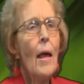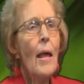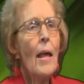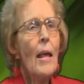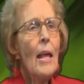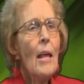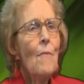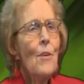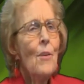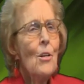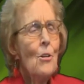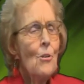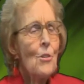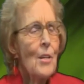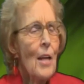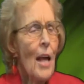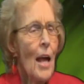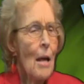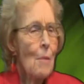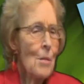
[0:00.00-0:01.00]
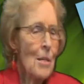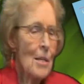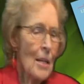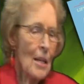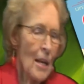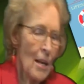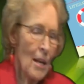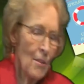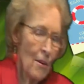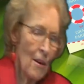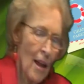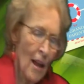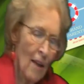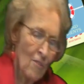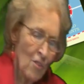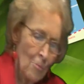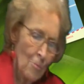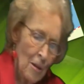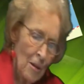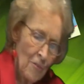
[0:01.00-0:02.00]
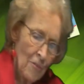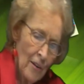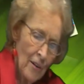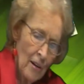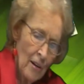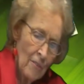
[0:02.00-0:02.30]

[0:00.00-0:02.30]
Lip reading: Even your times together have to be very